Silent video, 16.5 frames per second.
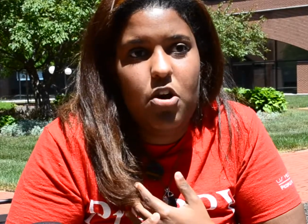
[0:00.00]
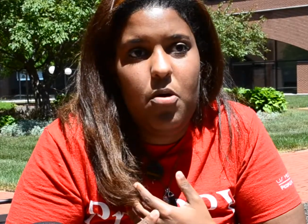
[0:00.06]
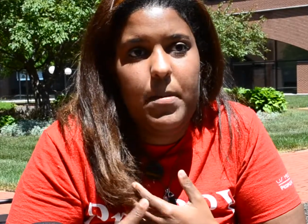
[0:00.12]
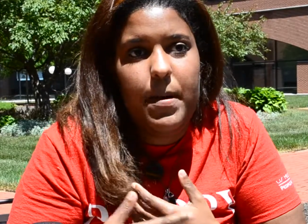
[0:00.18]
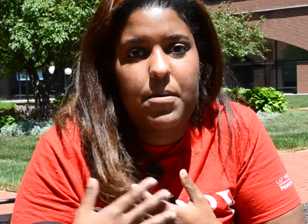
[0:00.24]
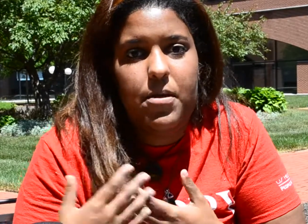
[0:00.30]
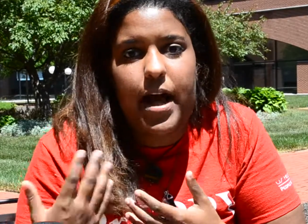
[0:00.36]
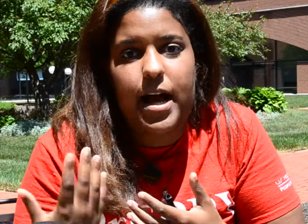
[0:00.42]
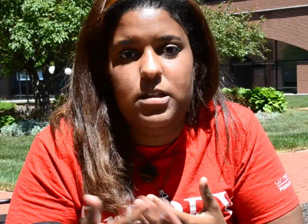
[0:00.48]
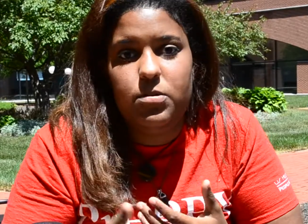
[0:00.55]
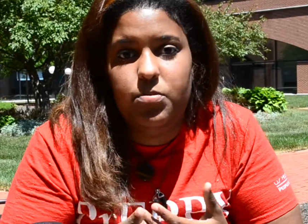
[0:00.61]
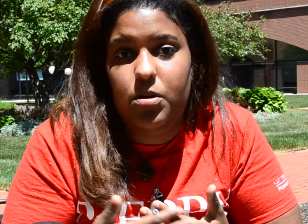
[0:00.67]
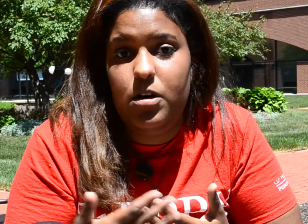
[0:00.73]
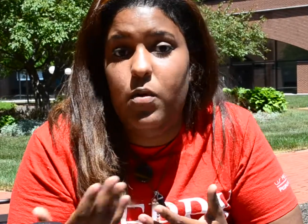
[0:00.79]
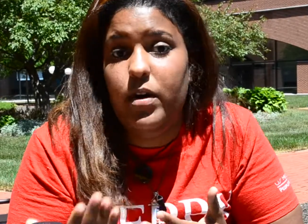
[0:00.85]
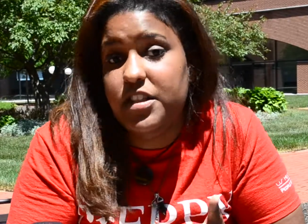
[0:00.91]
maybe they'll ask
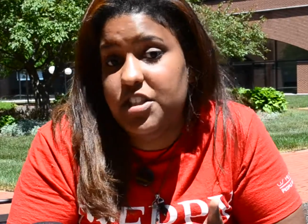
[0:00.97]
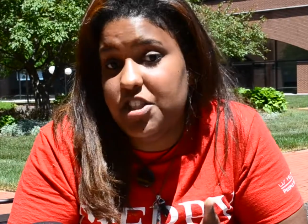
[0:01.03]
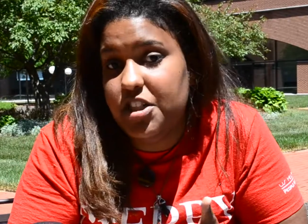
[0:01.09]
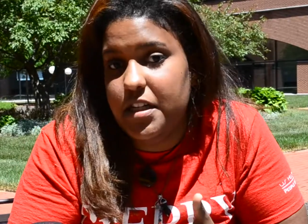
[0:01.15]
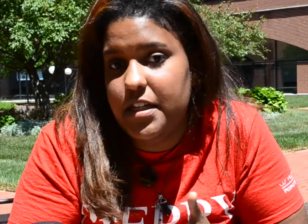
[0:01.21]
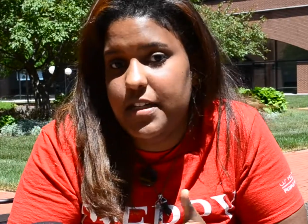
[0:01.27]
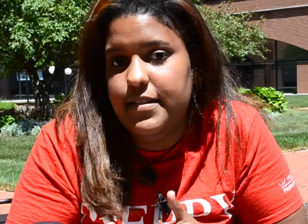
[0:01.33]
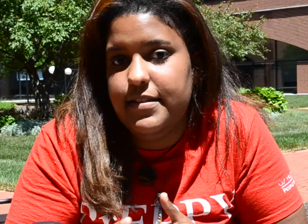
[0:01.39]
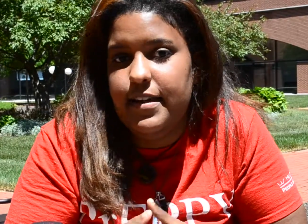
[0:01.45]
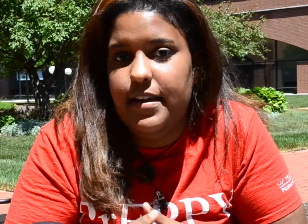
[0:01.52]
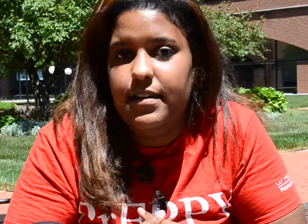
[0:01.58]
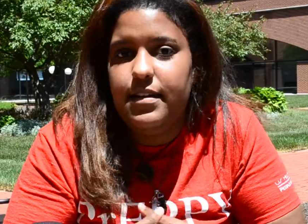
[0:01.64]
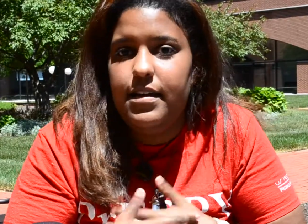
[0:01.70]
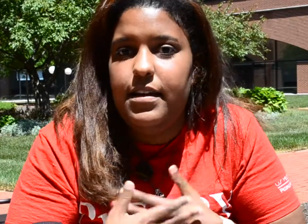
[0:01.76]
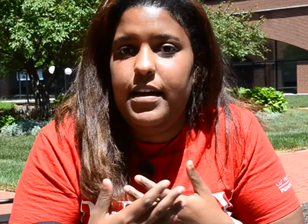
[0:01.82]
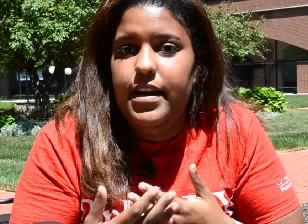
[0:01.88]
more questions, and
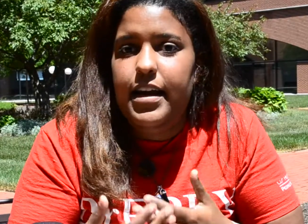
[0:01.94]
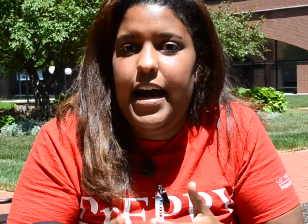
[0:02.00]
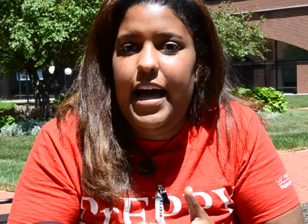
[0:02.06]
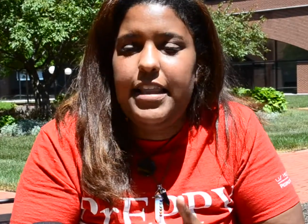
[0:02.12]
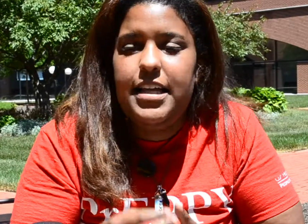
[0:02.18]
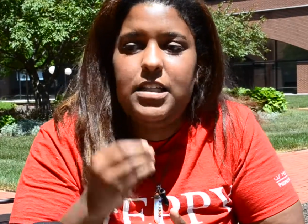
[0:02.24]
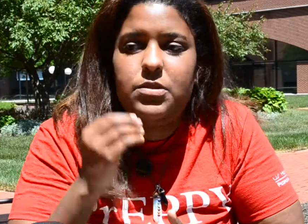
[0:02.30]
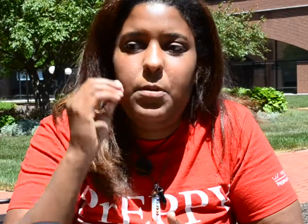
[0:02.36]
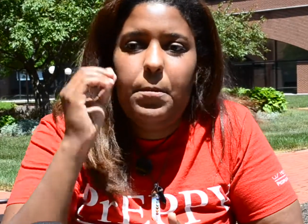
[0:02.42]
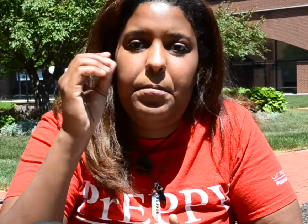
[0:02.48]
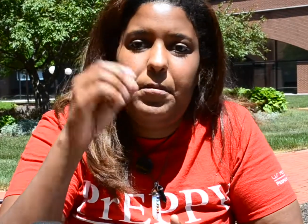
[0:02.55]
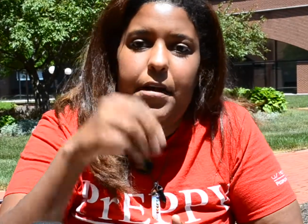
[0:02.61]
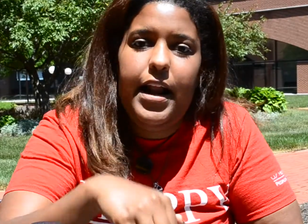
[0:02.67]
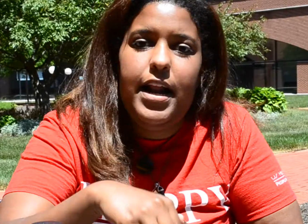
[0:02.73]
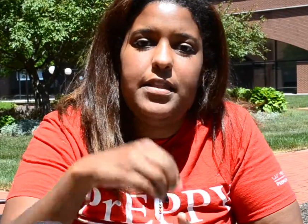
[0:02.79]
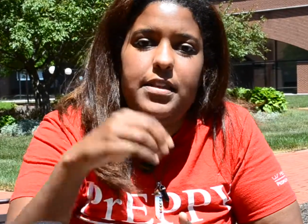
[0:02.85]
at least we're
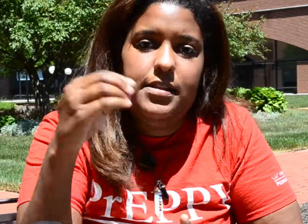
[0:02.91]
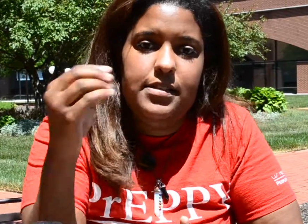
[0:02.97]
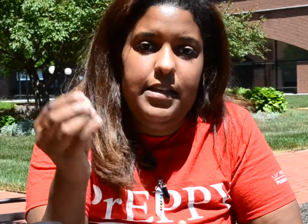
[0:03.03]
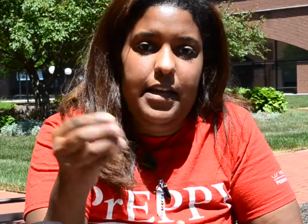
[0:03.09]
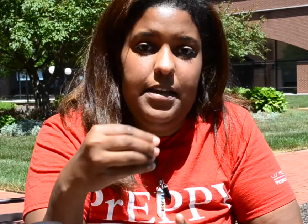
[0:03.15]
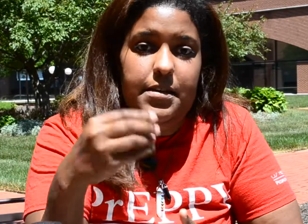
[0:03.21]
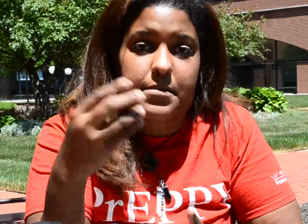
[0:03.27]
planting the seed.